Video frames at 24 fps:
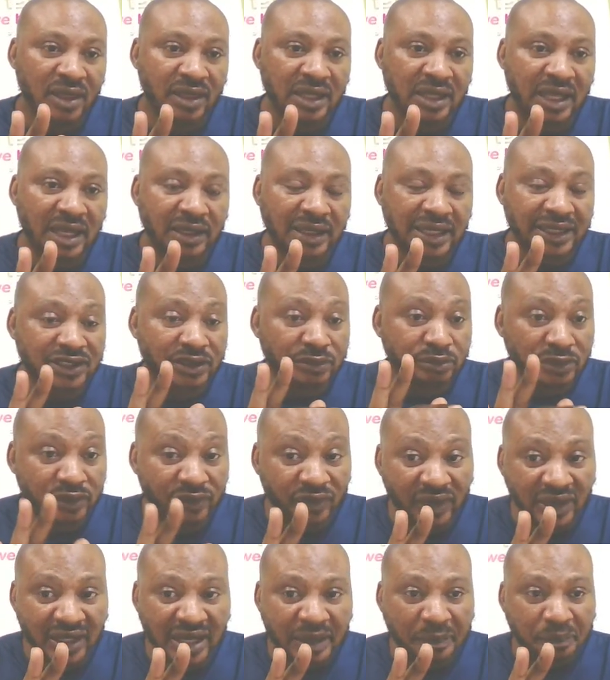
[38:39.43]
Then as you
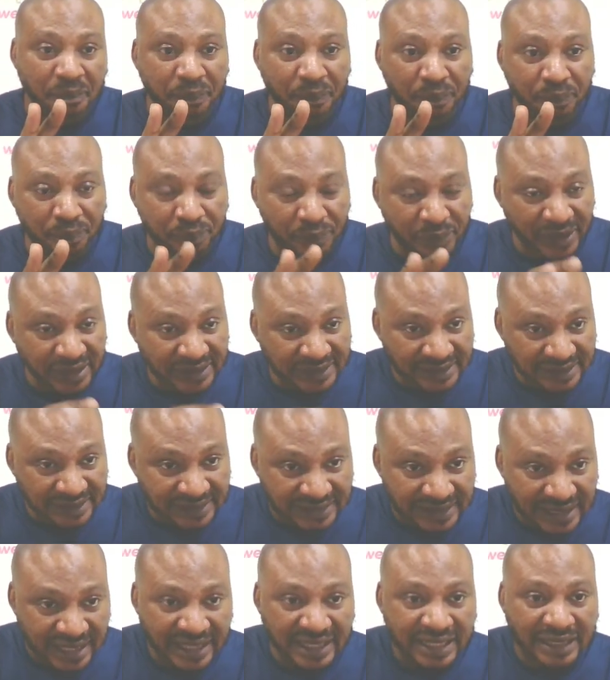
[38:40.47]
move it left, press
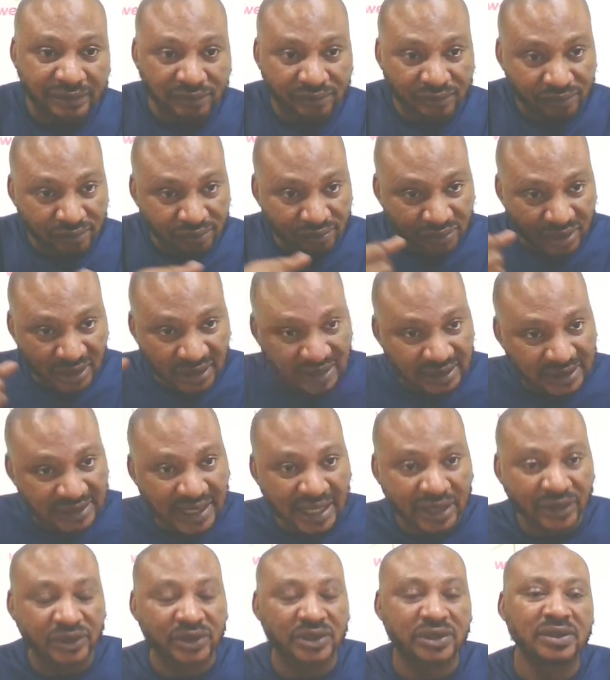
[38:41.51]
it down and bring it
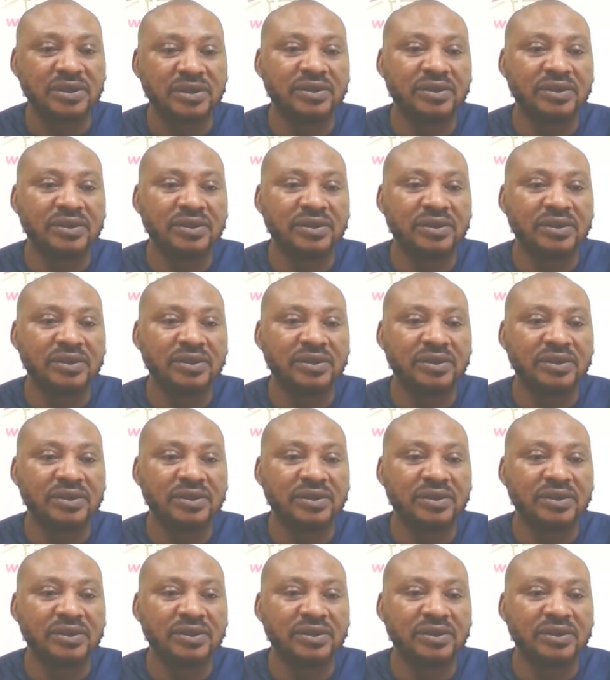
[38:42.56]
out.